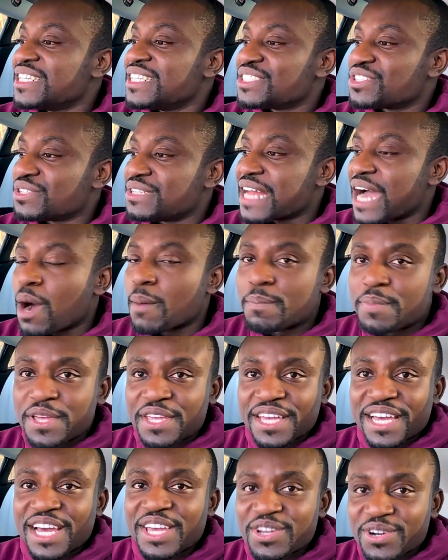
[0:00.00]
to now
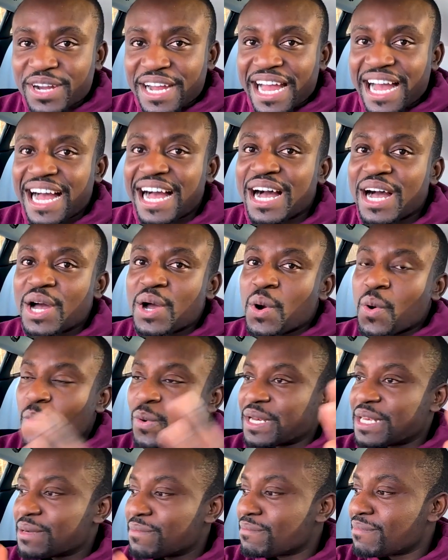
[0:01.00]
pair your car
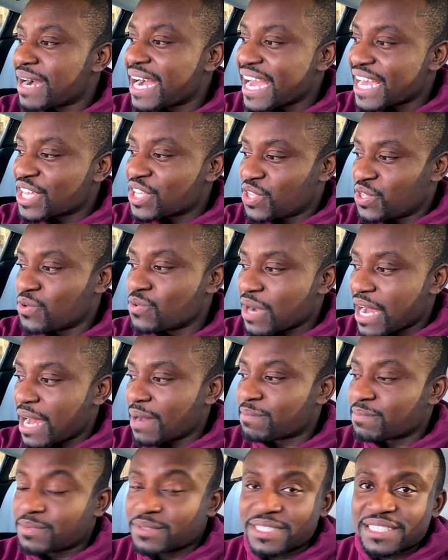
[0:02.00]
with the MyQ app.